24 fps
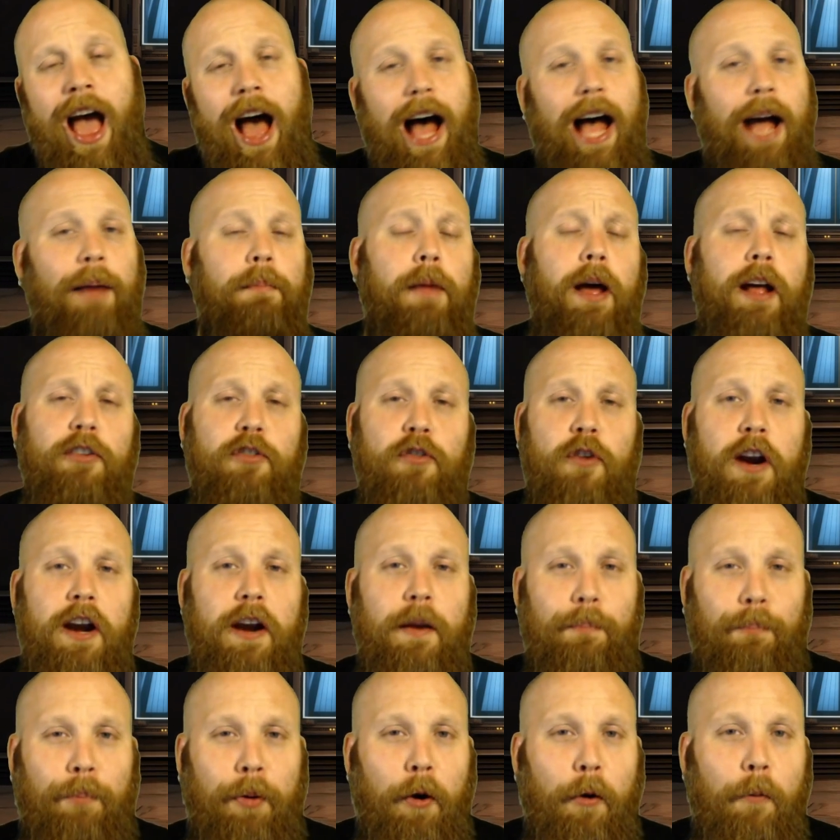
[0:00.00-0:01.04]
I'm not trying
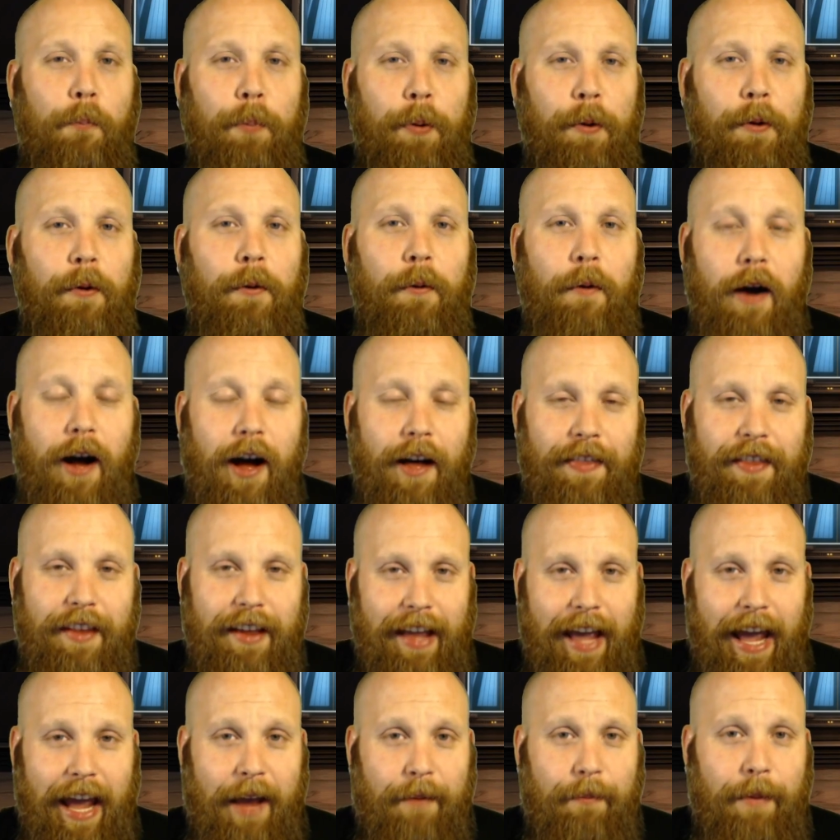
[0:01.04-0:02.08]
to poo-poo on the
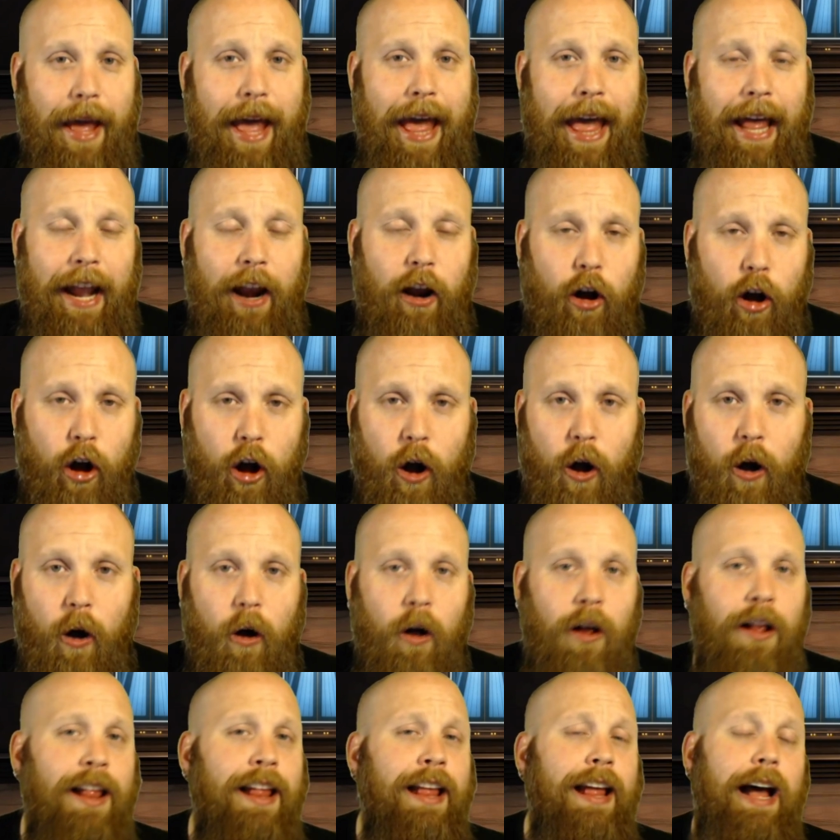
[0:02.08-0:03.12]
game at
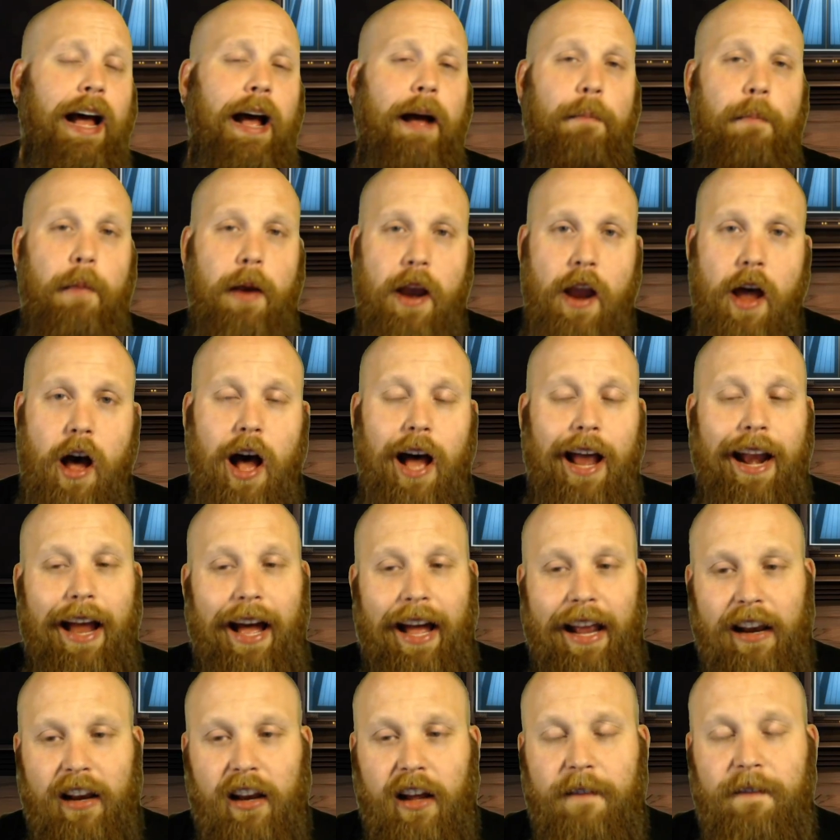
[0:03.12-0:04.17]
all. I'm not.
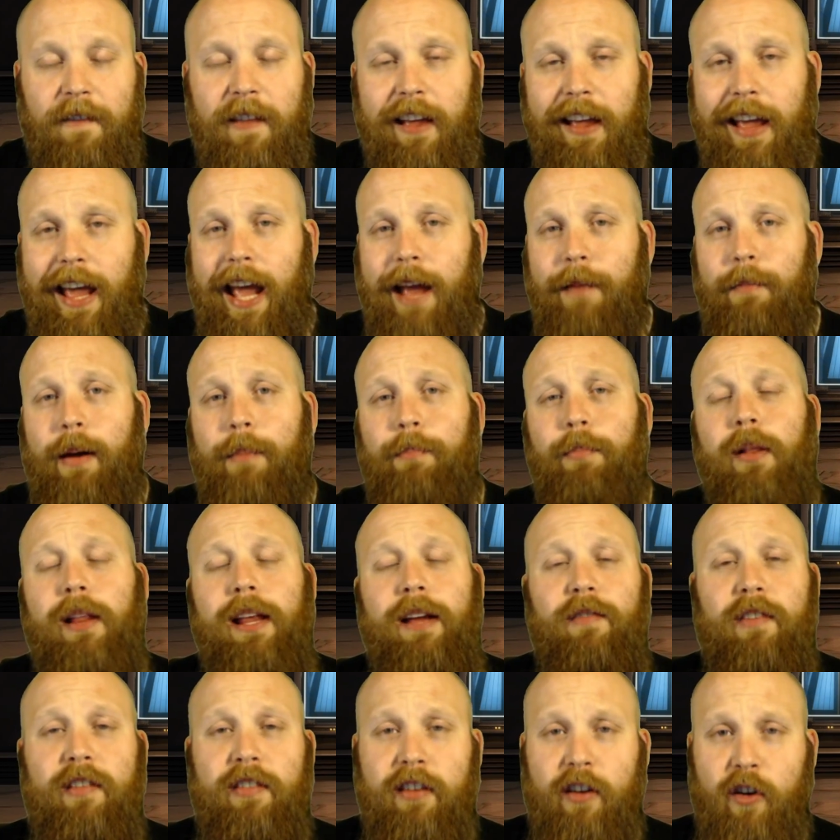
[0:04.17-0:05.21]
I love the game, I
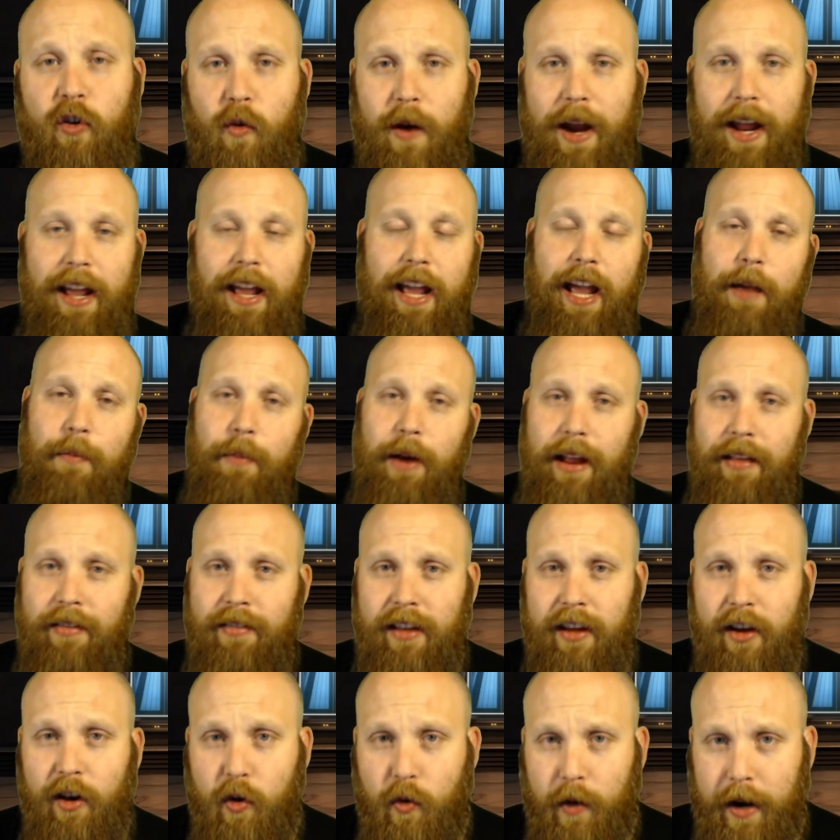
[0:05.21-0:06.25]
believe it's a great game, and I
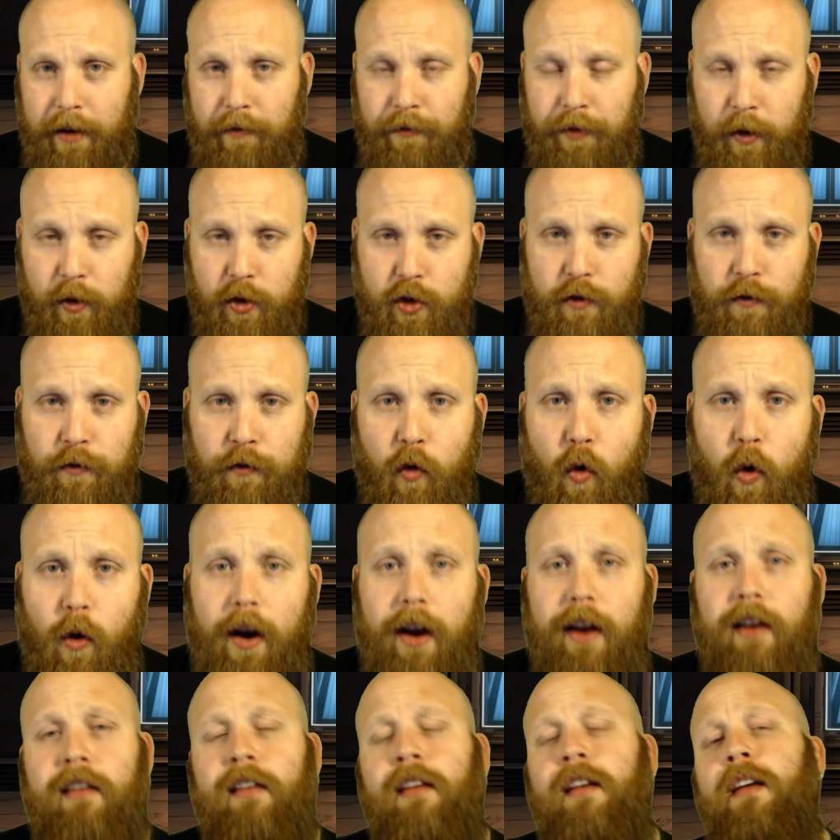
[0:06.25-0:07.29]
see a great future for
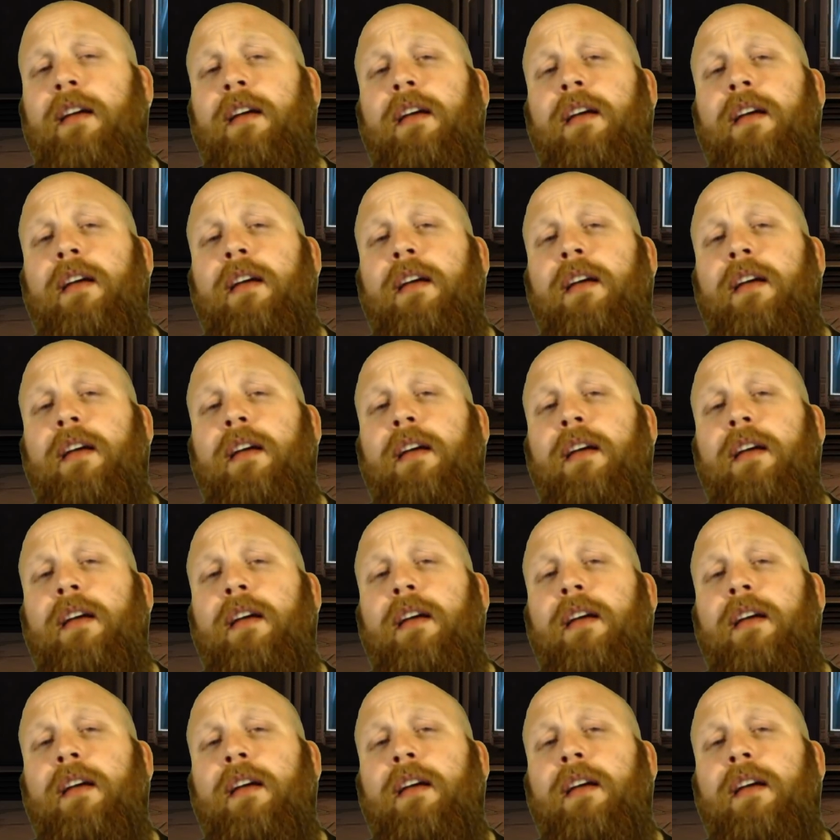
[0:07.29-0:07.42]
it.